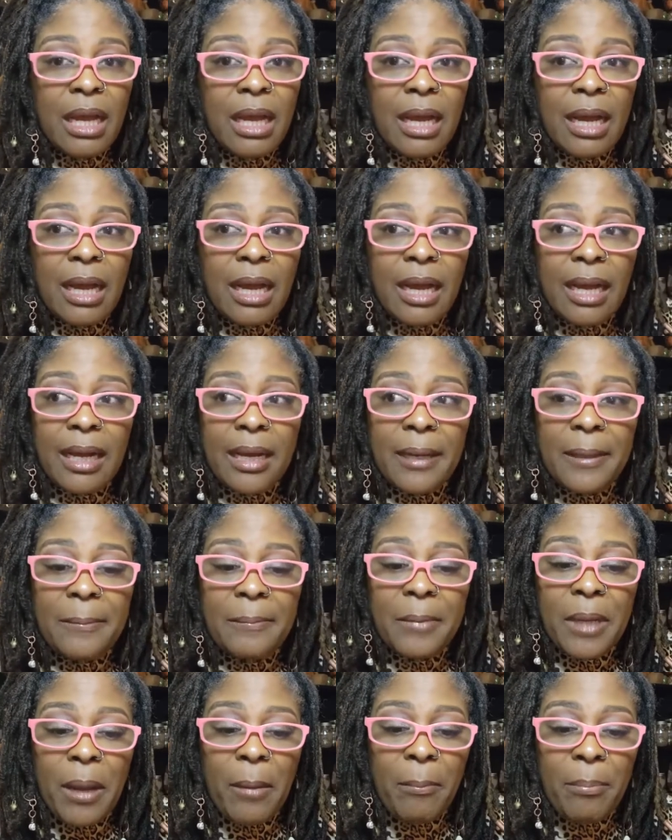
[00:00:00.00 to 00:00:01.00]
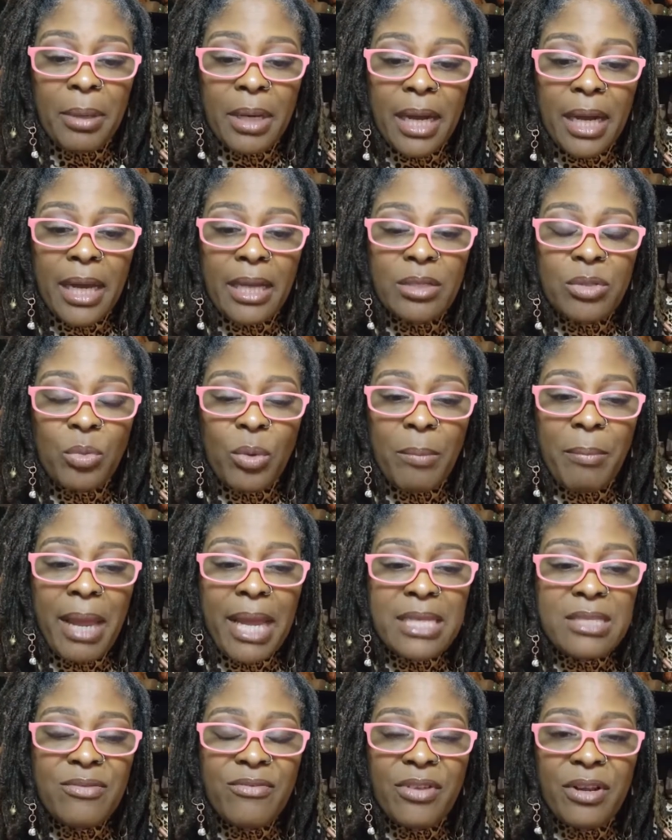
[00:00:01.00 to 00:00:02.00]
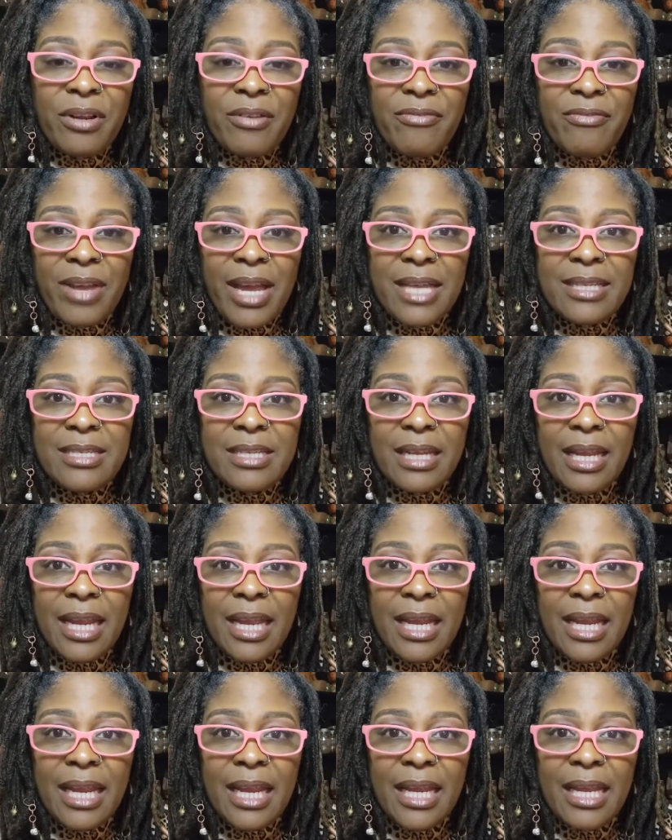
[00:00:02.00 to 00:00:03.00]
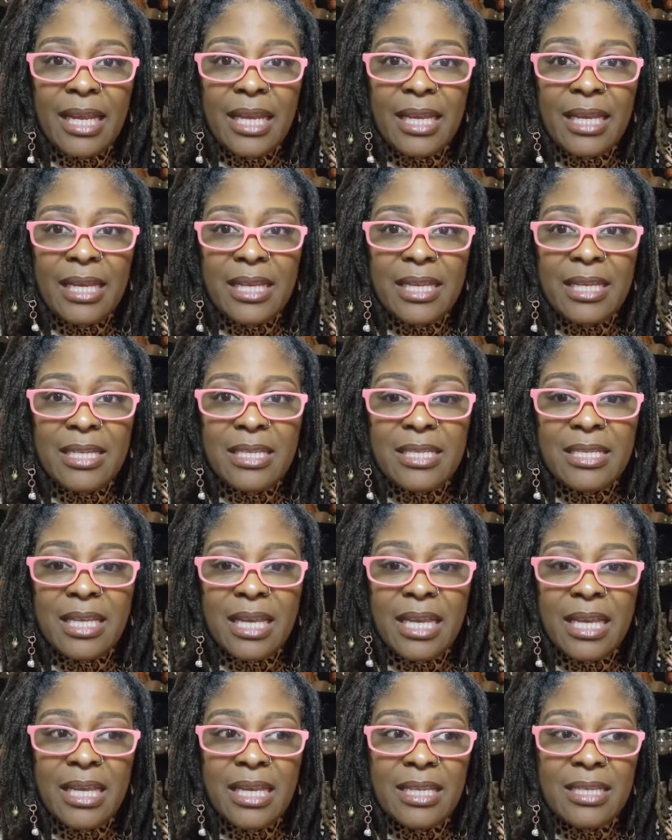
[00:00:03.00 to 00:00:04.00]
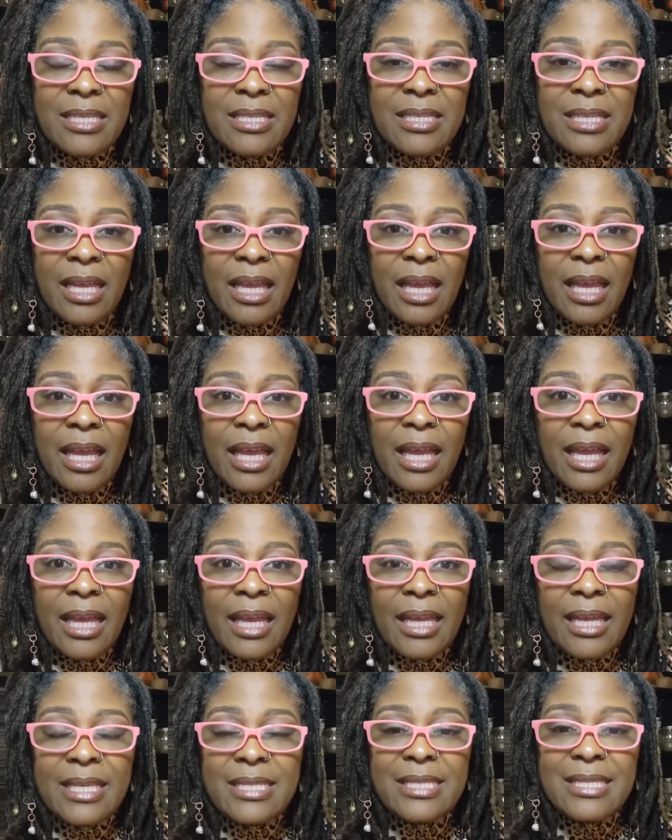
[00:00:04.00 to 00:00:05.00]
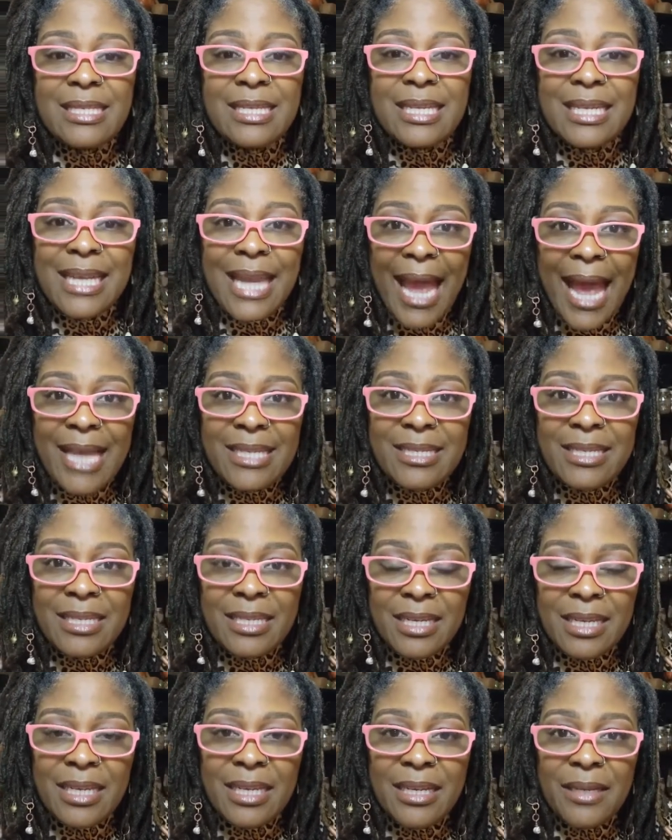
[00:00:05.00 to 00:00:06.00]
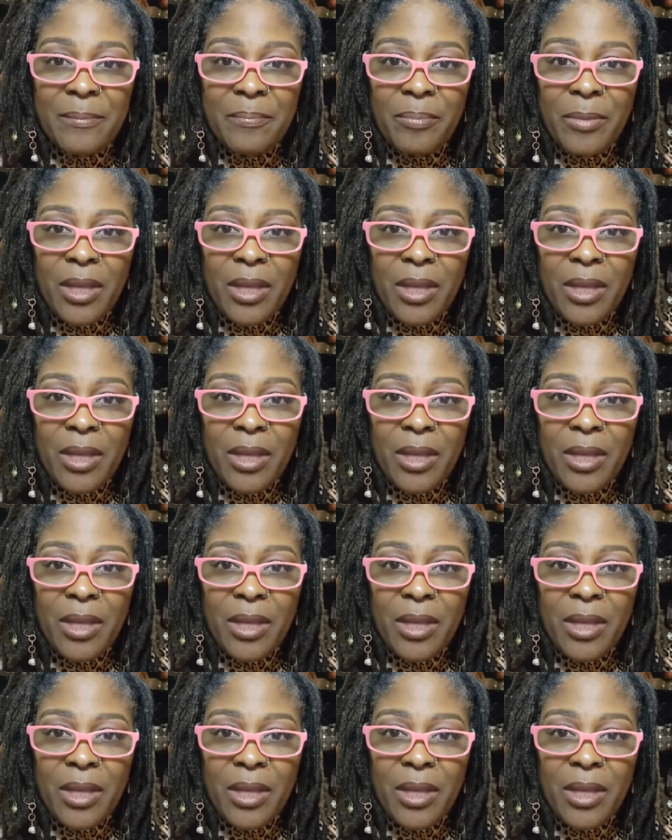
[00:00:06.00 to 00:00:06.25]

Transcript: Um, but what makes him very fascinating is his his tenacity.